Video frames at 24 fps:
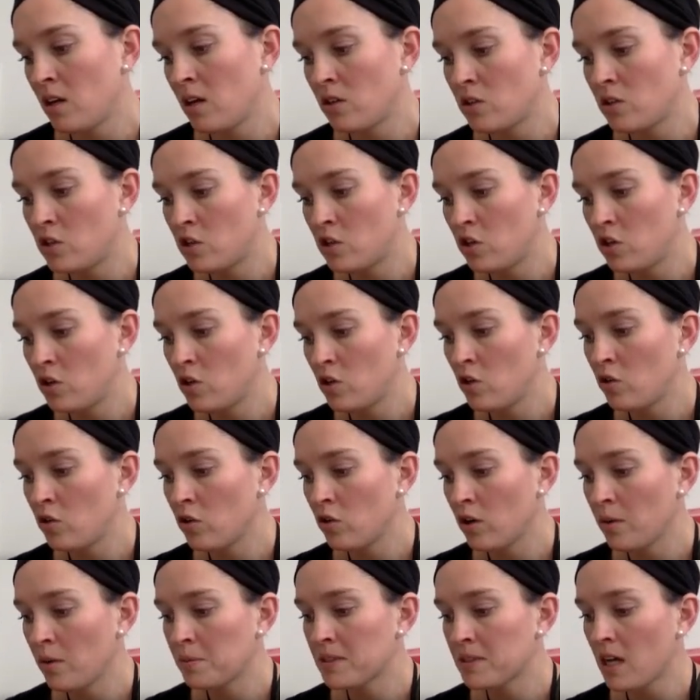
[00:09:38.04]
2
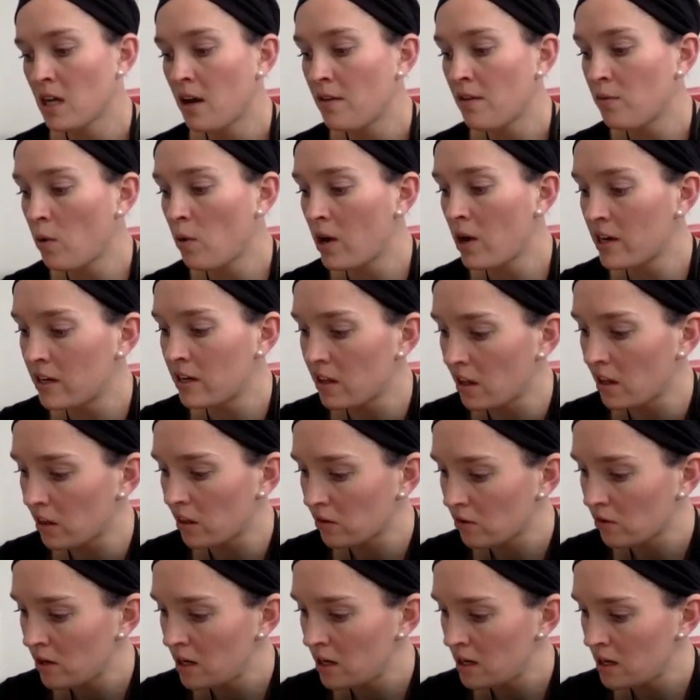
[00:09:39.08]
groups of y to the
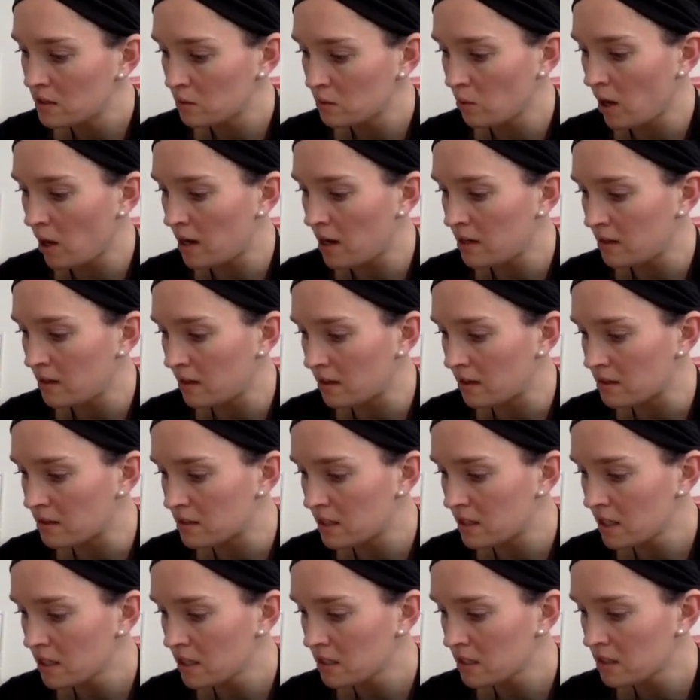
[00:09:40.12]
3 is y to the
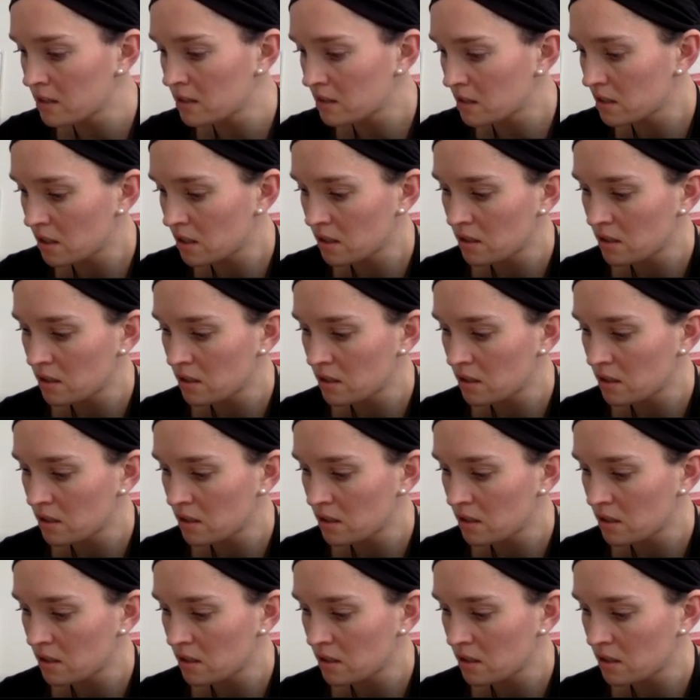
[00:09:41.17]
6th.